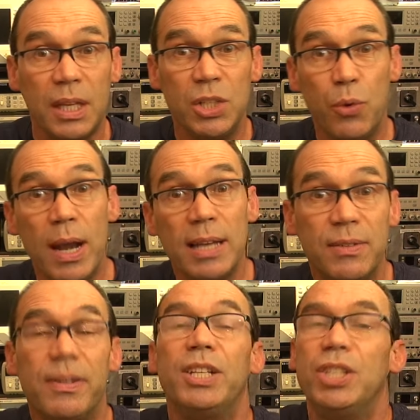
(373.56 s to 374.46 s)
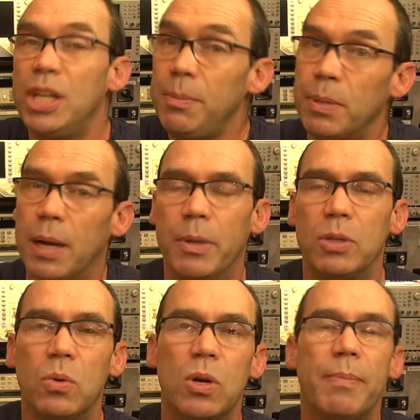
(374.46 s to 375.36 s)
is relatively cheap. I'm going
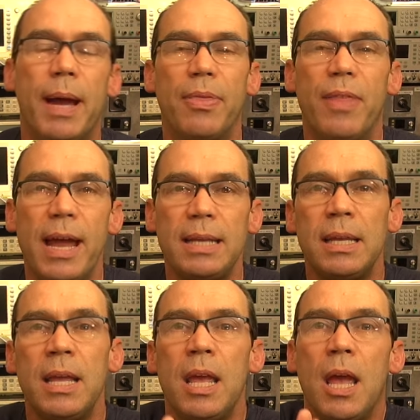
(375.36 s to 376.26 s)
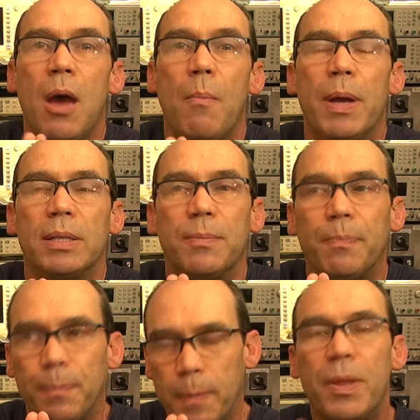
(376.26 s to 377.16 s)
to talk about that. But
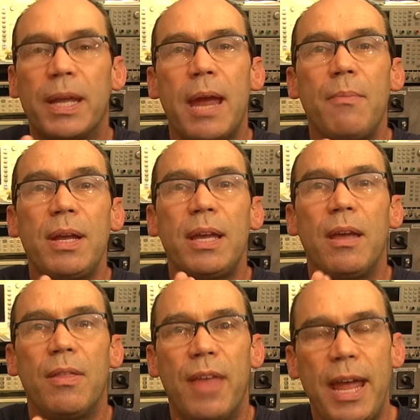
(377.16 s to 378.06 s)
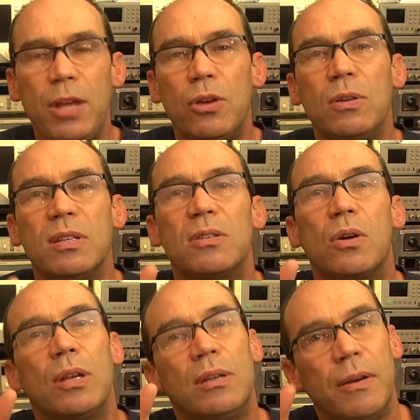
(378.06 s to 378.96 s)
the camera gear they use has
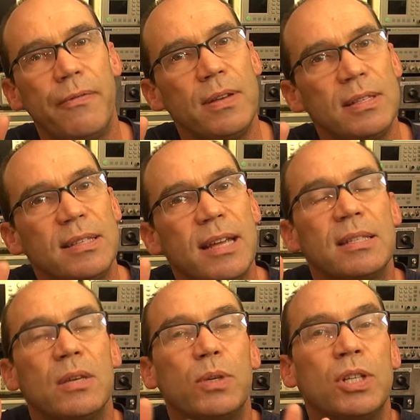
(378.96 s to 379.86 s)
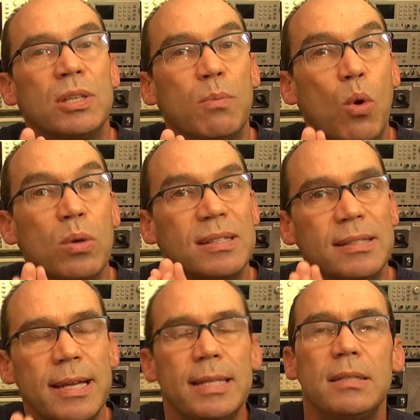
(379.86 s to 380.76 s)
got a different sensor which is more
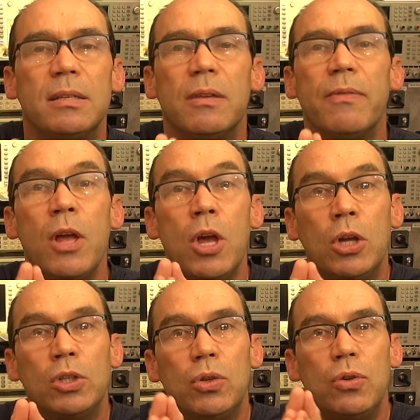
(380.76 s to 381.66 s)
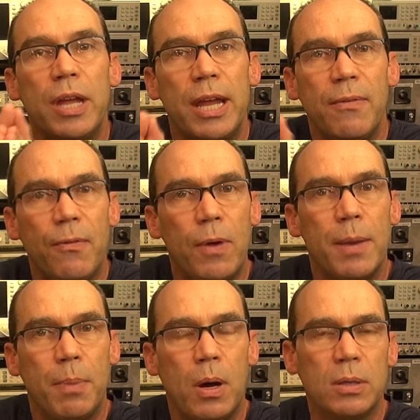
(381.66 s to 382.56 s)
sensitive to the
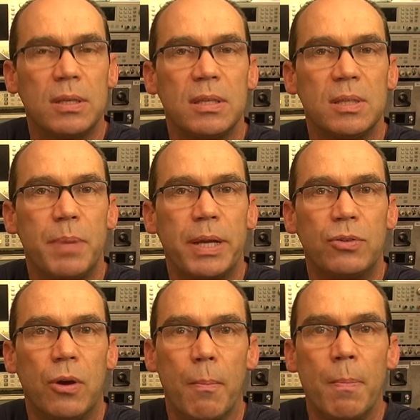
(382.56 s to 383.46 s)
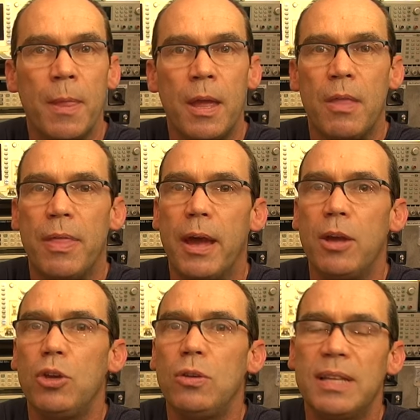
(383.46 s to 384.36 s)
infrared part of the spectrum. They're
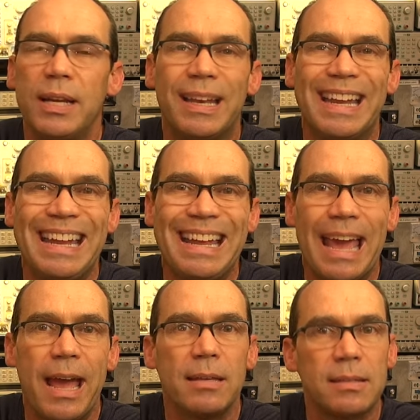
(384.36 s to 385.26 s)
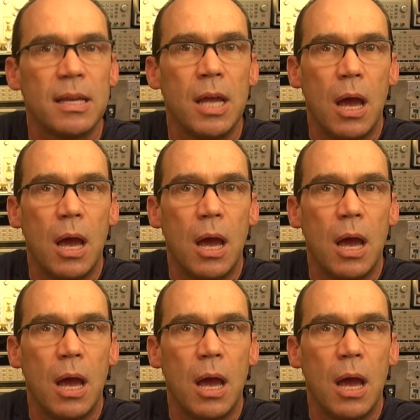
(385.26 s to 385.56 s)
using an InGaAs